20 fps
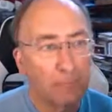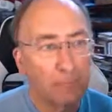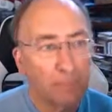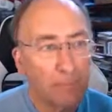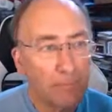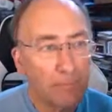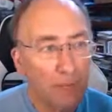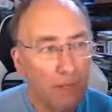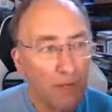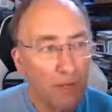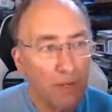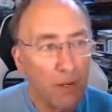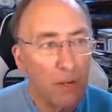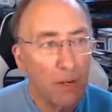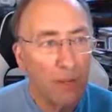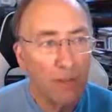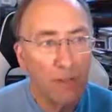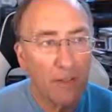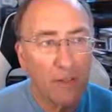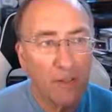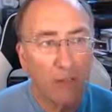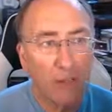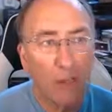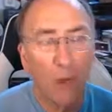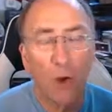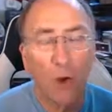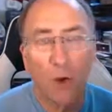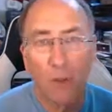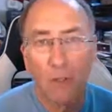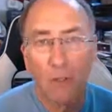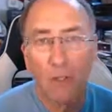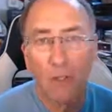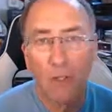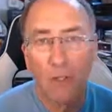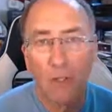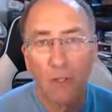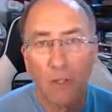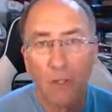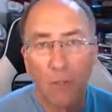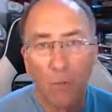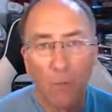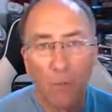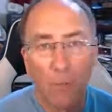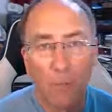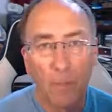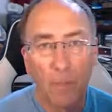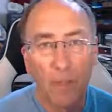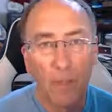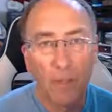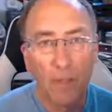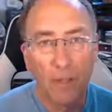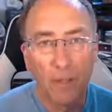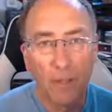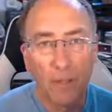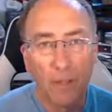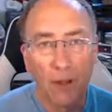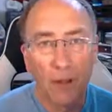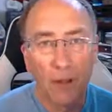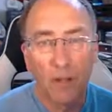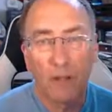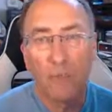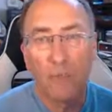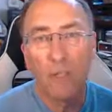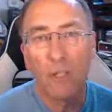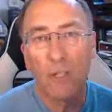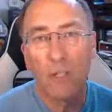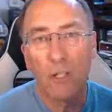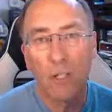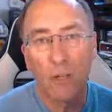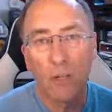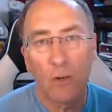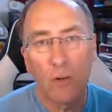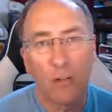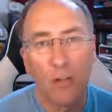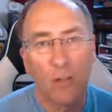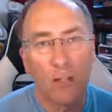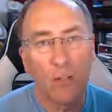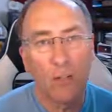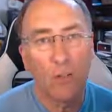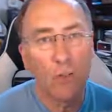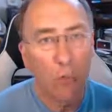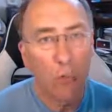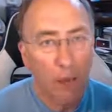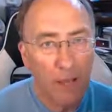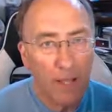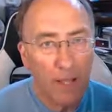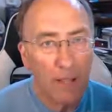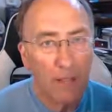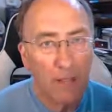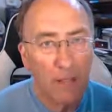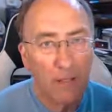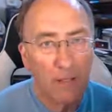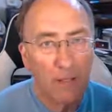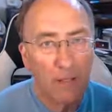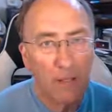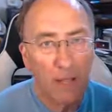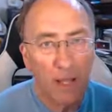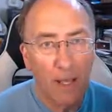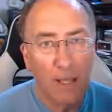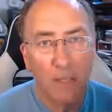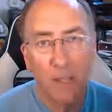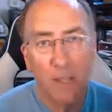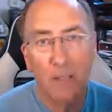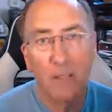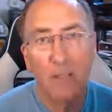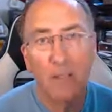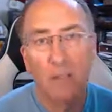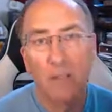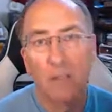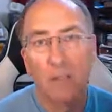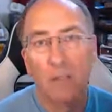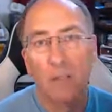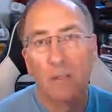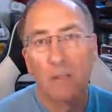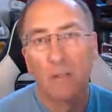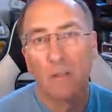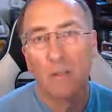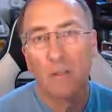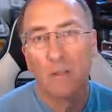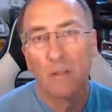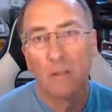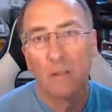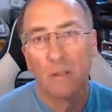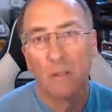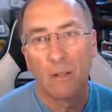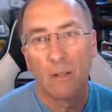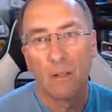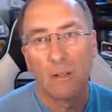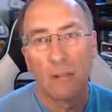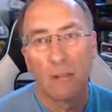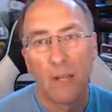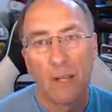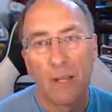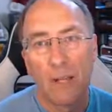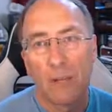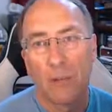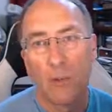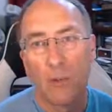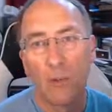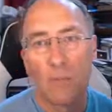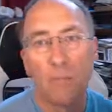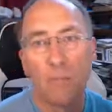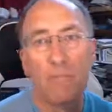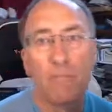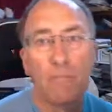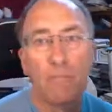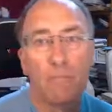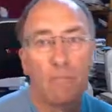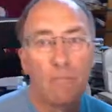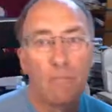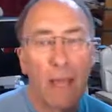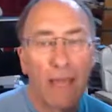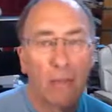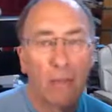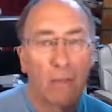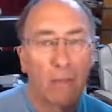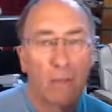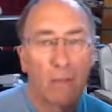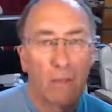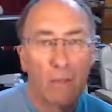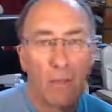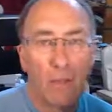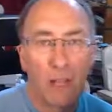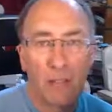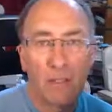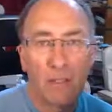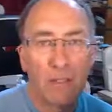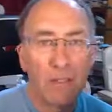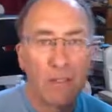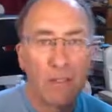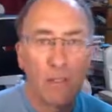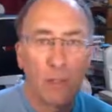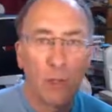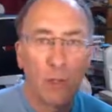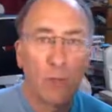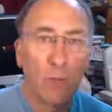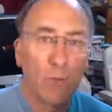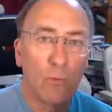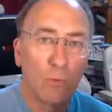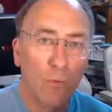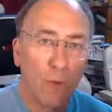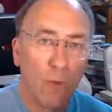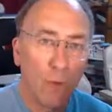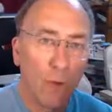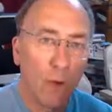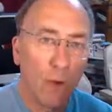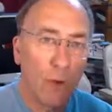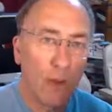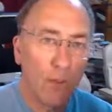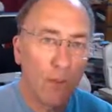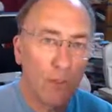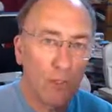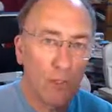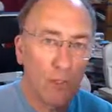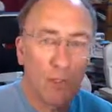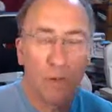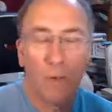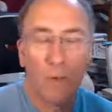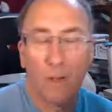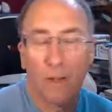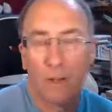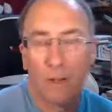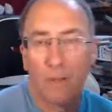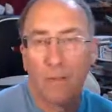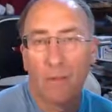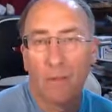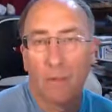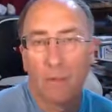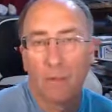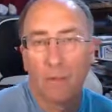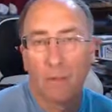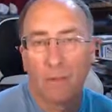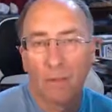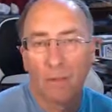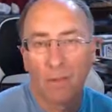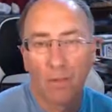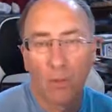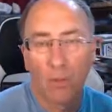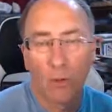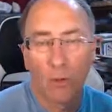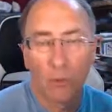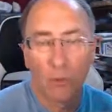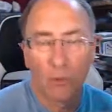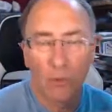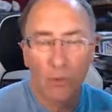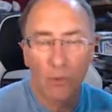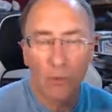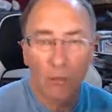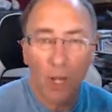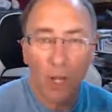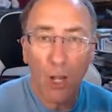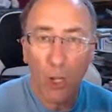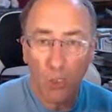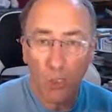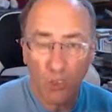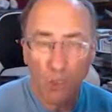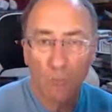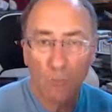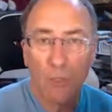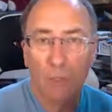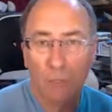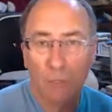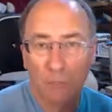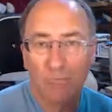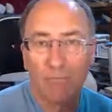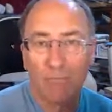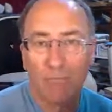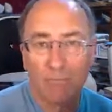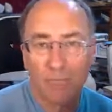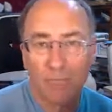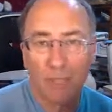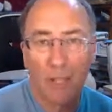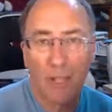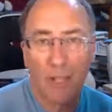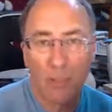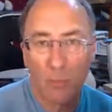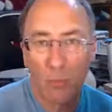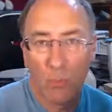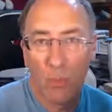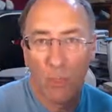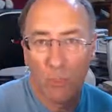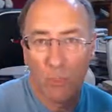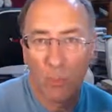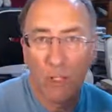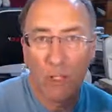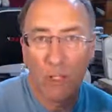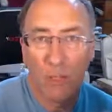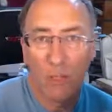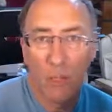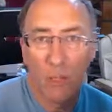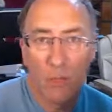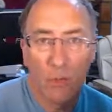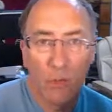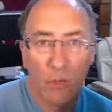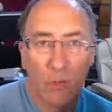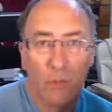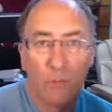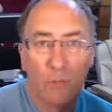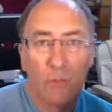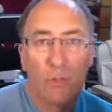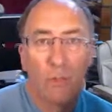And the only thing that's not will be artificially created grey entities. Many of those male entities don't require a soul. They're not true clones, but that's a word we could use.